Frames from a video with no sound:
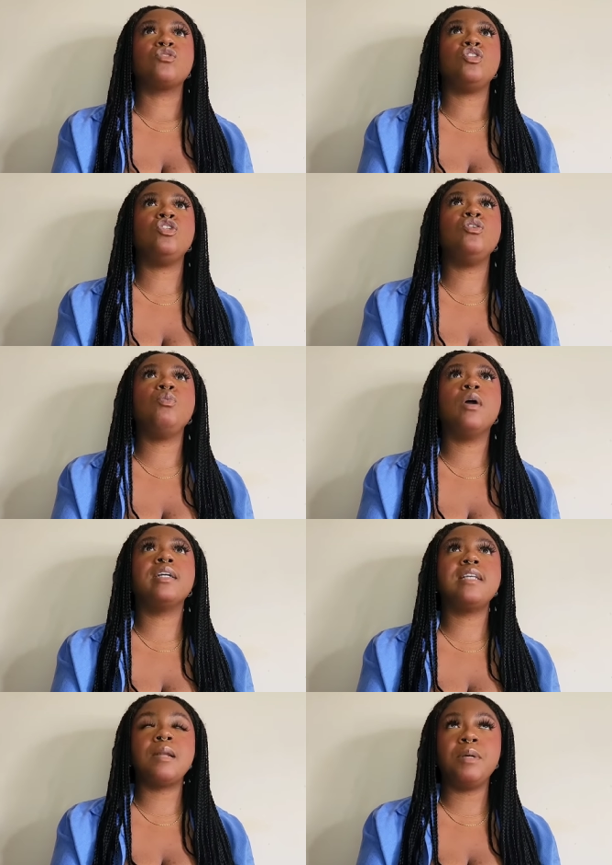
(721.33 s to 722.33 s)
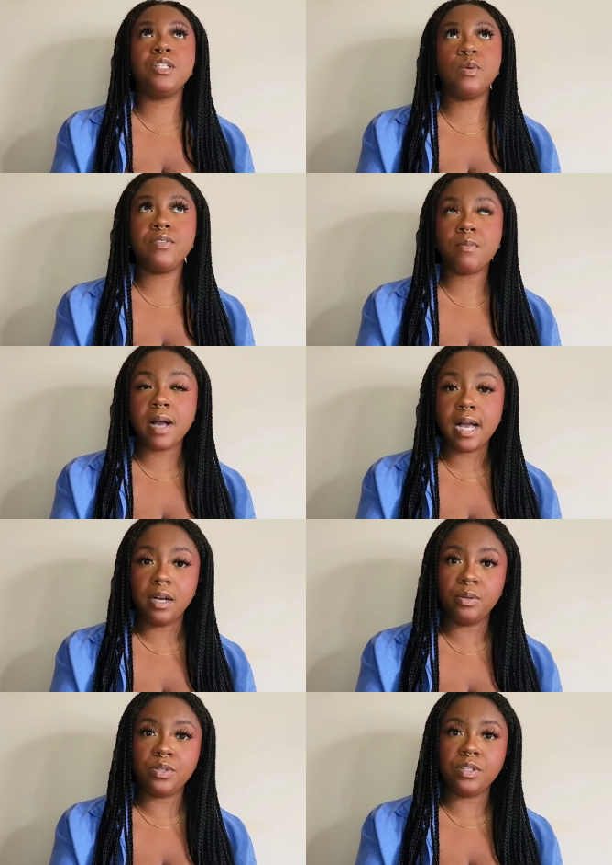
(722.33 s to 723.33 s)
You work 10 minutes away from my
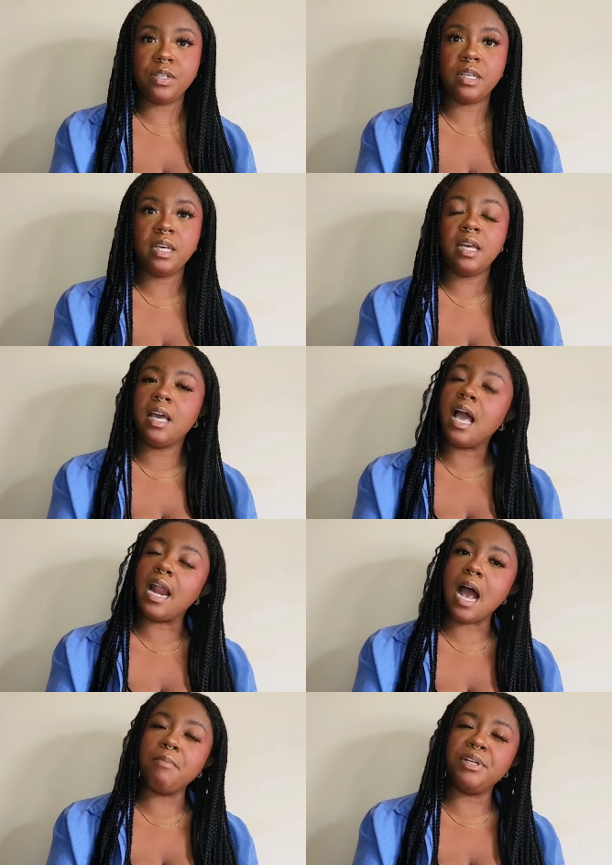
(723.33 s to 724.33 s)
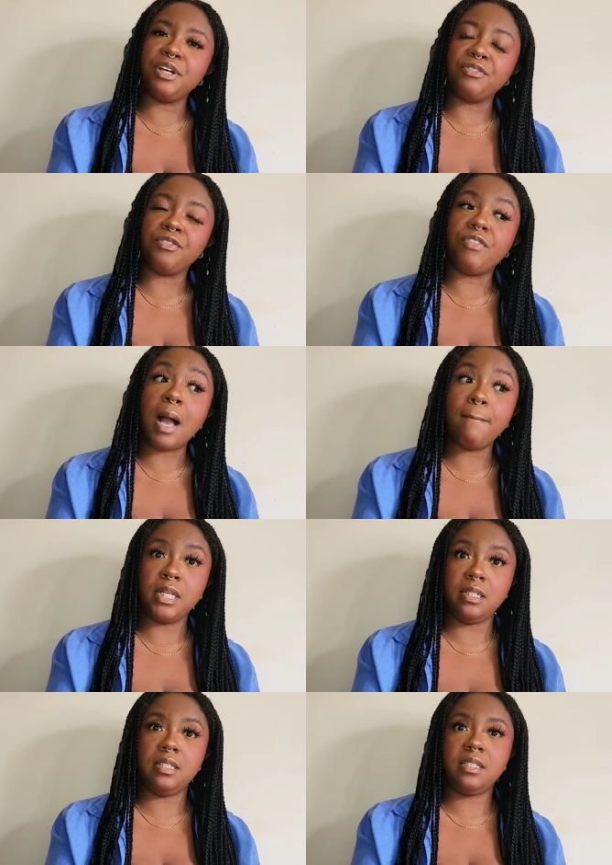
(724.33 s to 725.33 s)
house, and I've been here for five
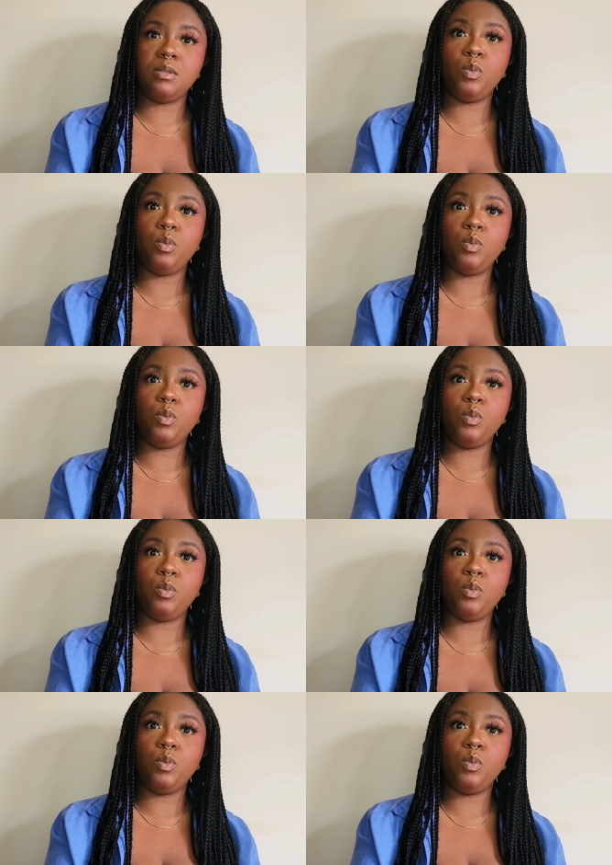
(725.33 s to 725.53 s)
months.